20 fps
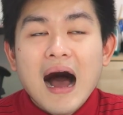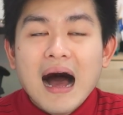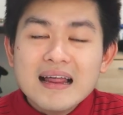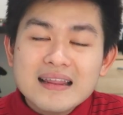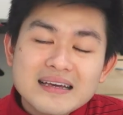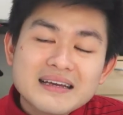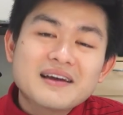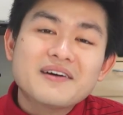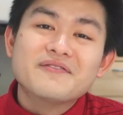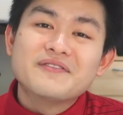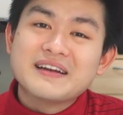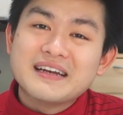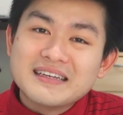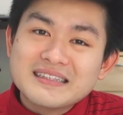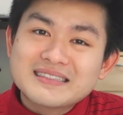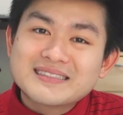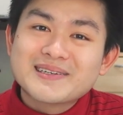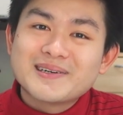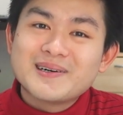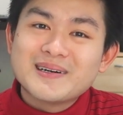I think
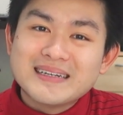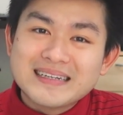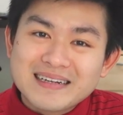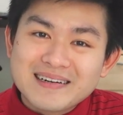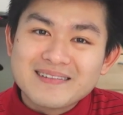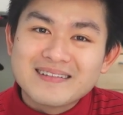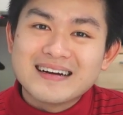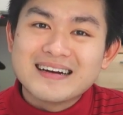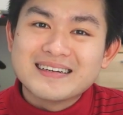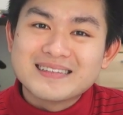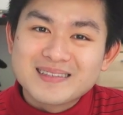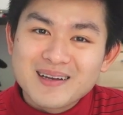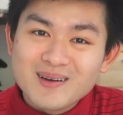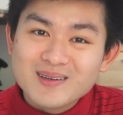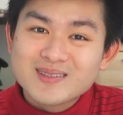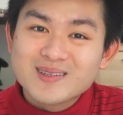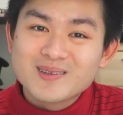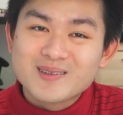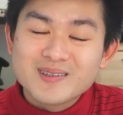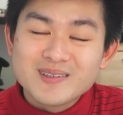convenience store in Korea is
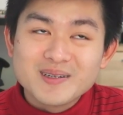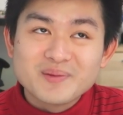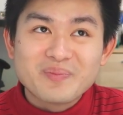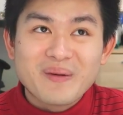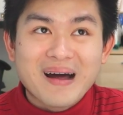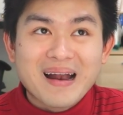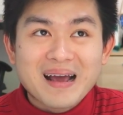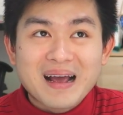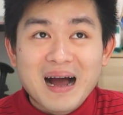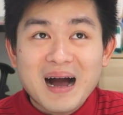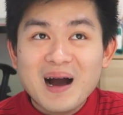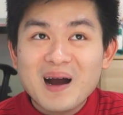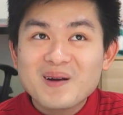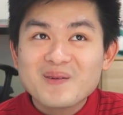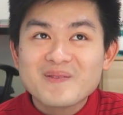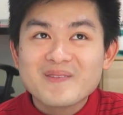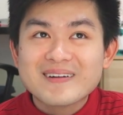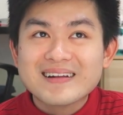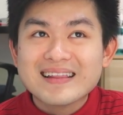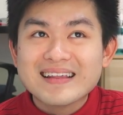also good, but I
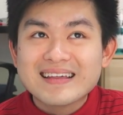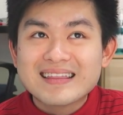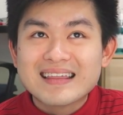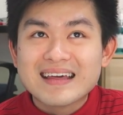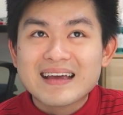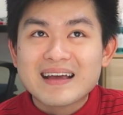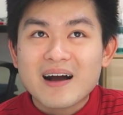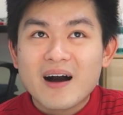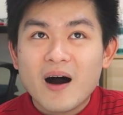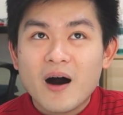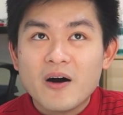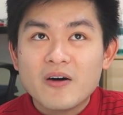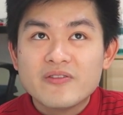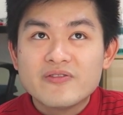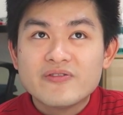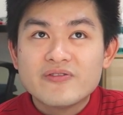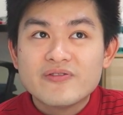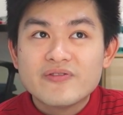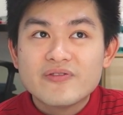can't really think of